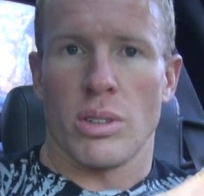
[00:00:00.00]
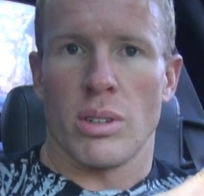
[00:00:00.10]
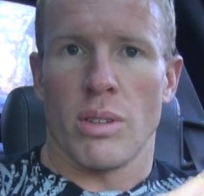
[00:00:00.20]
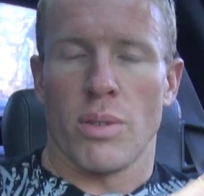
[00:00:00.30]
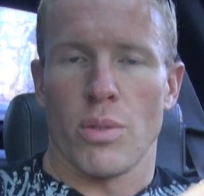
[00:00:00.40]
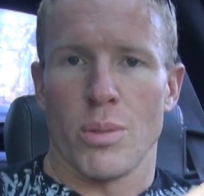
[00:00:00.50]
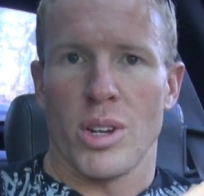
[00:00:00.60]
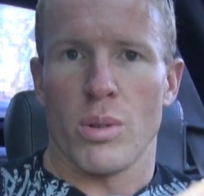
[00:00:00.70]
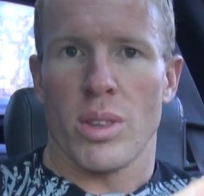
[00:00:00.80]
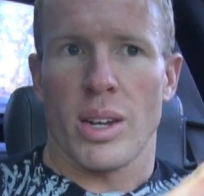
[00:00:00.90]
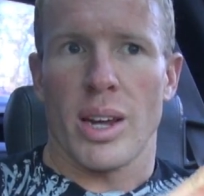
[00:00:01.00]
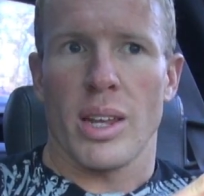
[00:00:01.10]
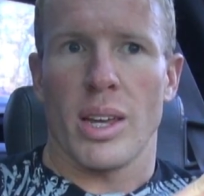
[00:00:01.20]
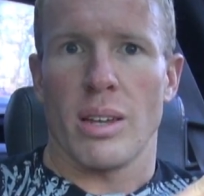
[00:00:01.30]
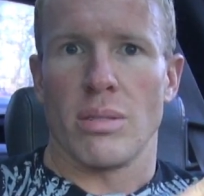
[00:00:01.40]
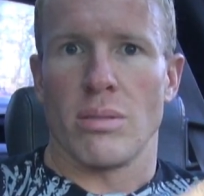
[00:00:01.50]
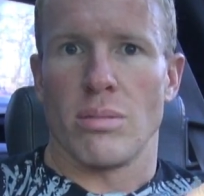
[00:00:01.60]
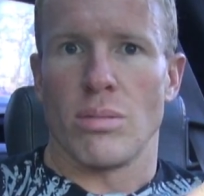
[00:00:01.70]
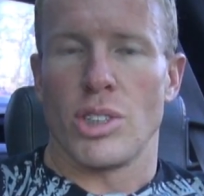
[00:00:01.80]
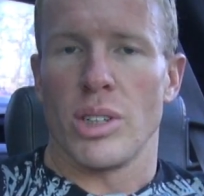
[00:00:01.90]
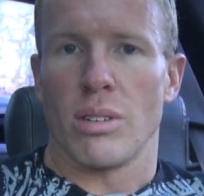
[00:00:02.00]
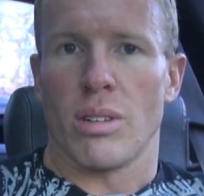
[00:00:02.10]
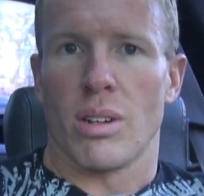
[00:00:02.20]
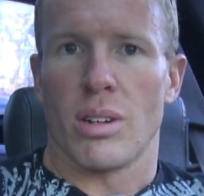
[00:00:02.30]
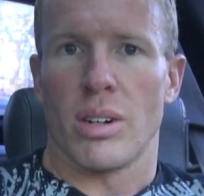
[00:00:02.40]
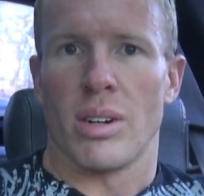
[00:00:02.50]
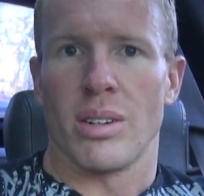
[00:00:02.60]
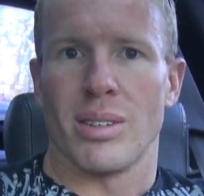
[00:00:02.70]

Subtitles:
if you're familiar with the 98 gen car,